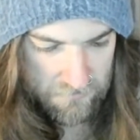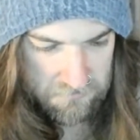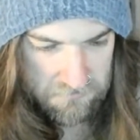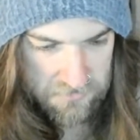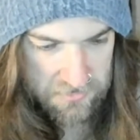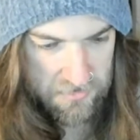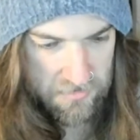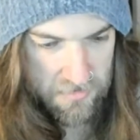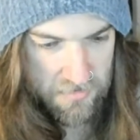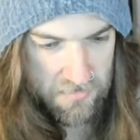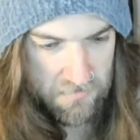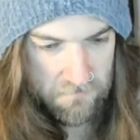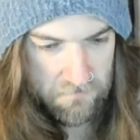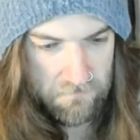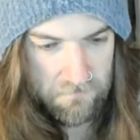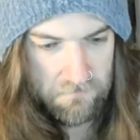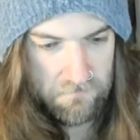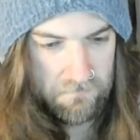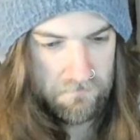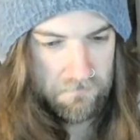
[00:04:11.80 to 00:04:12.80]
Don't know.
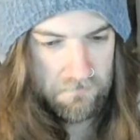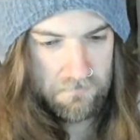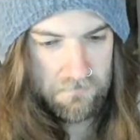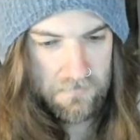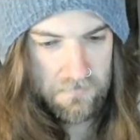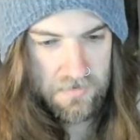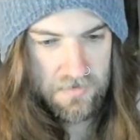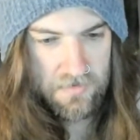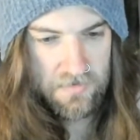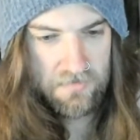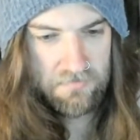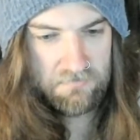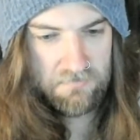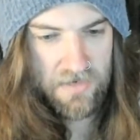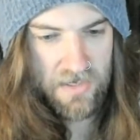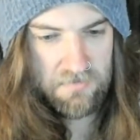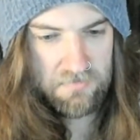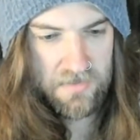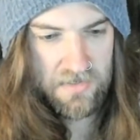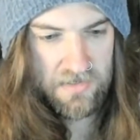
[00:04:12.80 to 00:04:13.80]

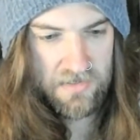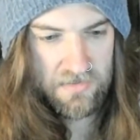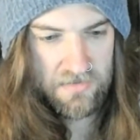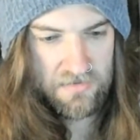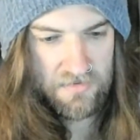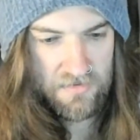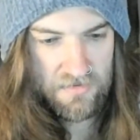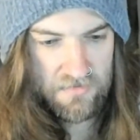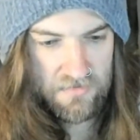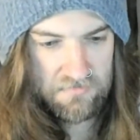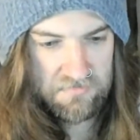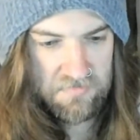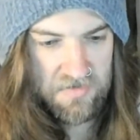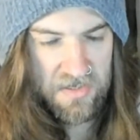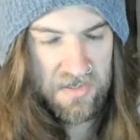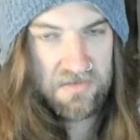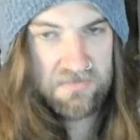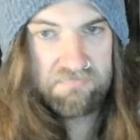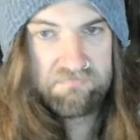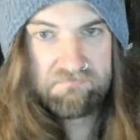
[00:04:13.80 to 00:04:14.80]
Maybe like a